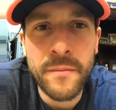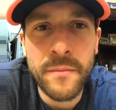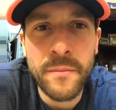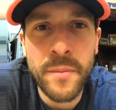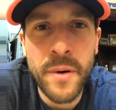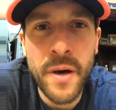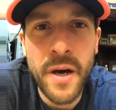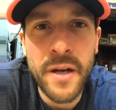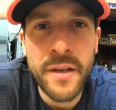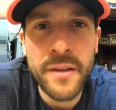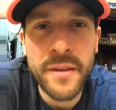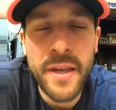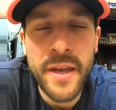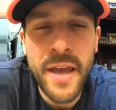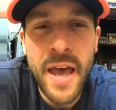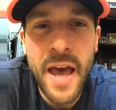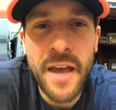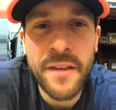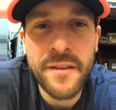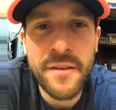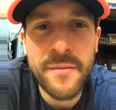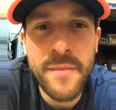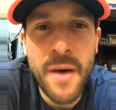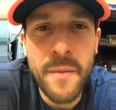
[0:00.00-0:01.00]
but they
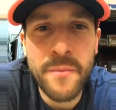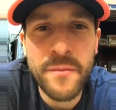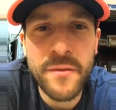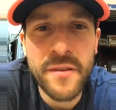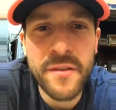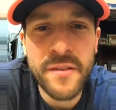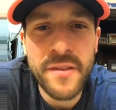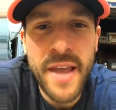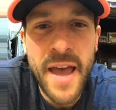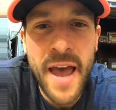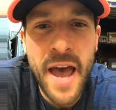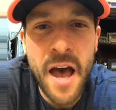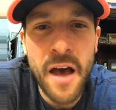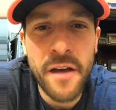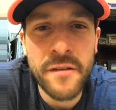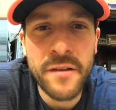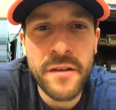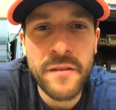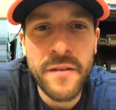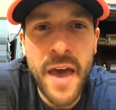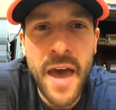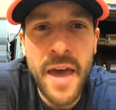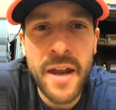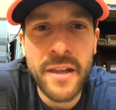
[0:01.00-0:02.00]
had some ups and downs.
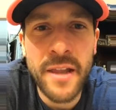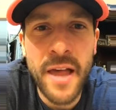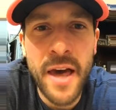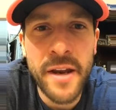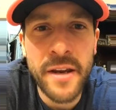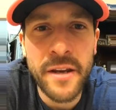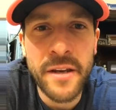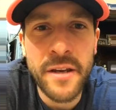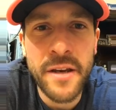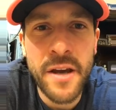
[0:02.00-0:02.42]
They've had a lot of